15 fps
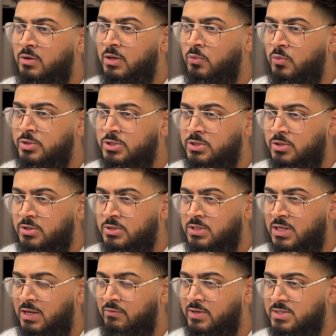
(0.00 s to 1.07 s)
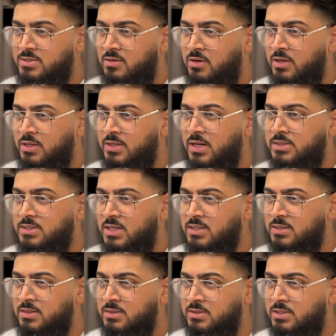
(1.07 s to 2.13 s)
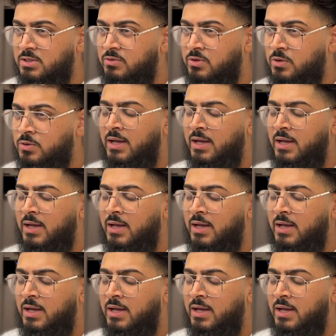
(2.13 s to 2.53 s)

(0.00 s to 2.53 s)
and we're just going to have our start index at 0.